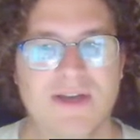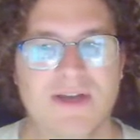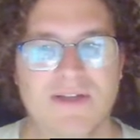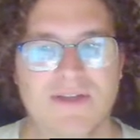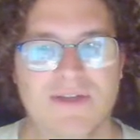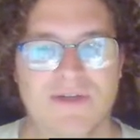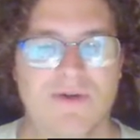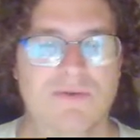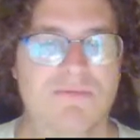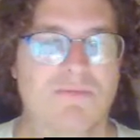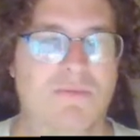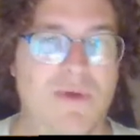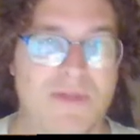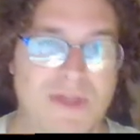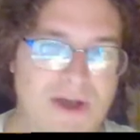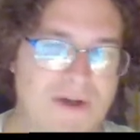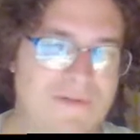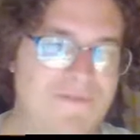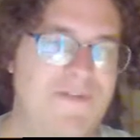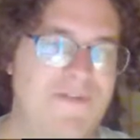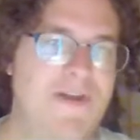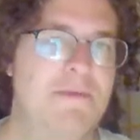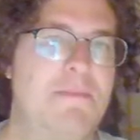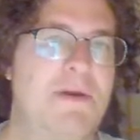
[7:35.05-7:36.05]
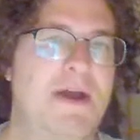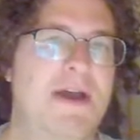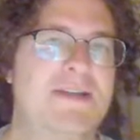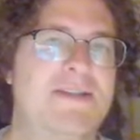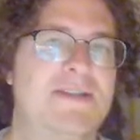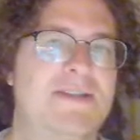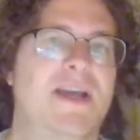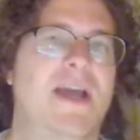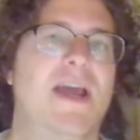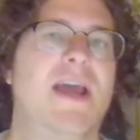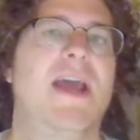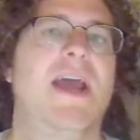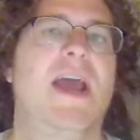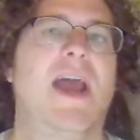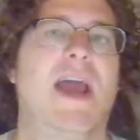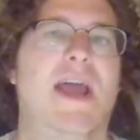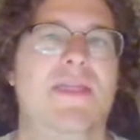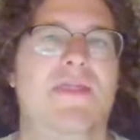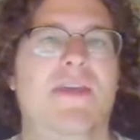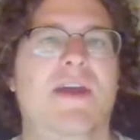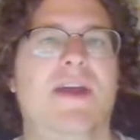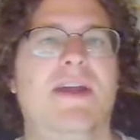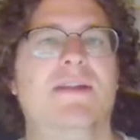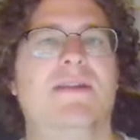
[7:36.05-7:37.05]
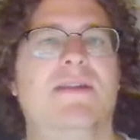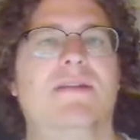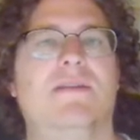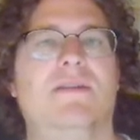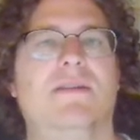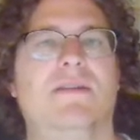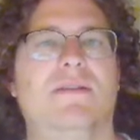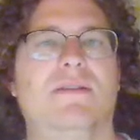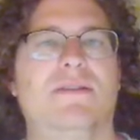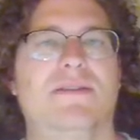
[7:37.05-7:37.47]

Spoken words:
so without Fate Pass, and then